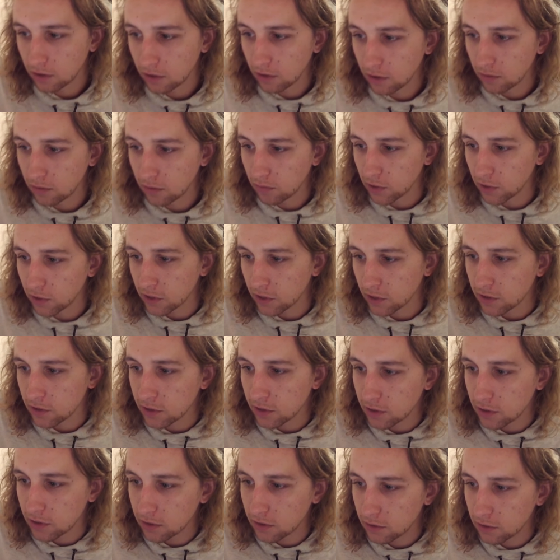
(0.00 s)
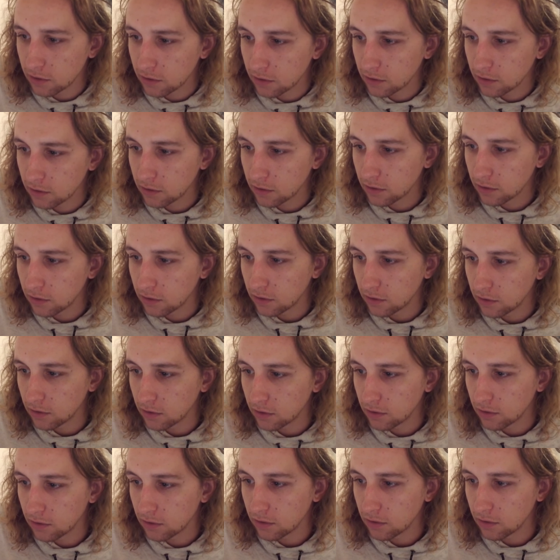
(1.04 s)
because
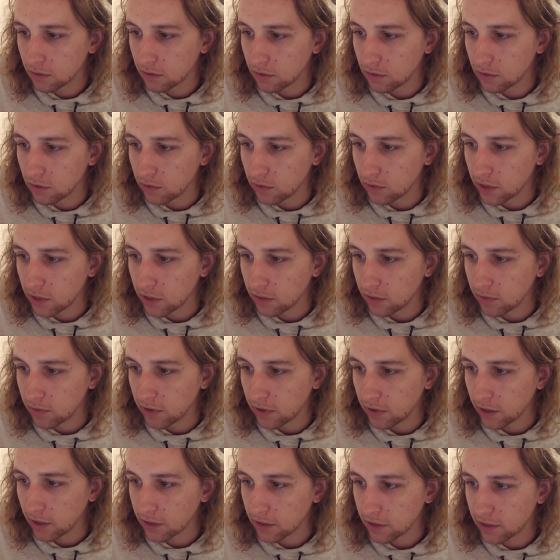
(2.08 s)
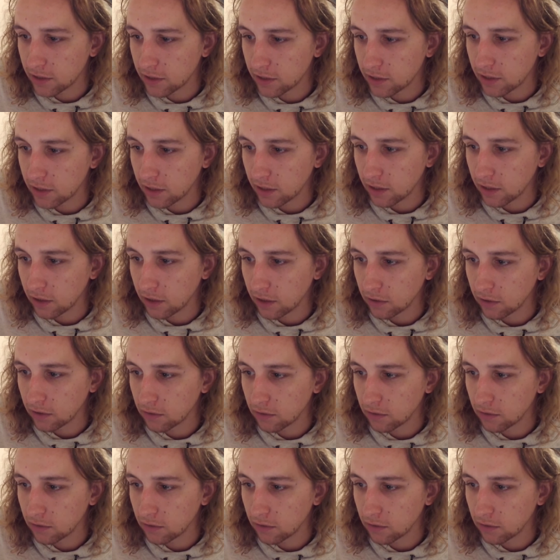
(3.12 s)
you need to be like sitting,